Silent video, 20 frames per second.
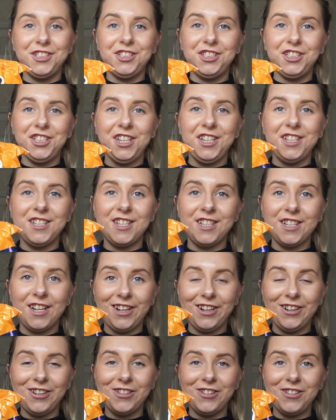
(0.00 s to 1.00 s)

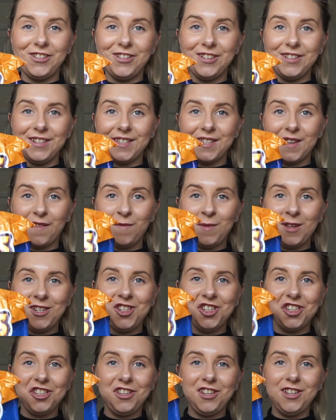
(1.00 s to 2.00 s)
Cheetos, I've
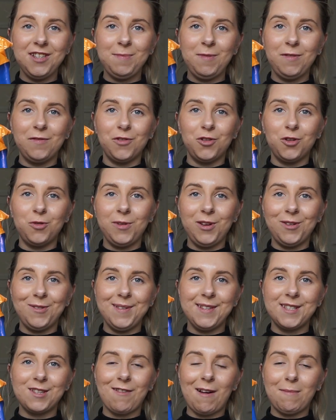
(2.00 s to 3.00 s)
mentioned these before, we
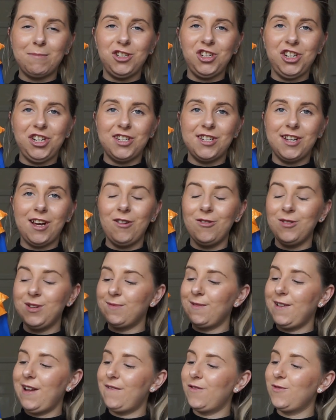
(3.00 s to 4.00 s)
always grab
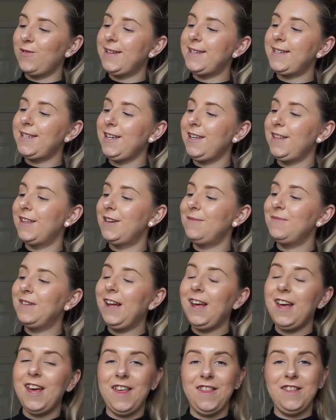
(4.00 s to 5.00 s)
Cheetos whenever we see them.
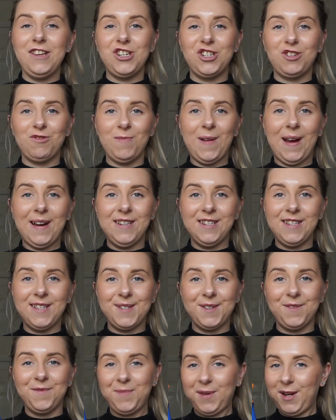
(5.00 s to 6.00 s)
They just remind
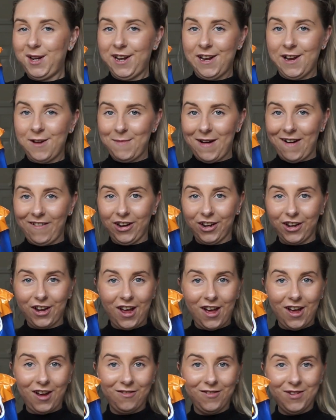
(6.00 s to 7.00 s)
us of being in America
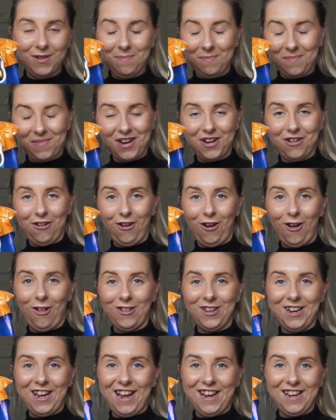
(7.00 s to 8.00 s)
and being on
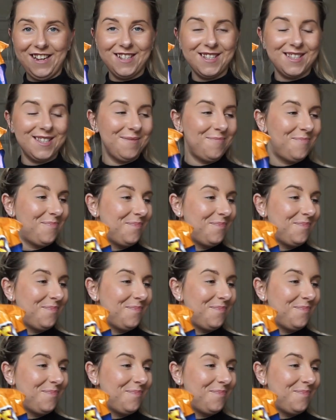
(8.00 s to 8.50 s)
holidays.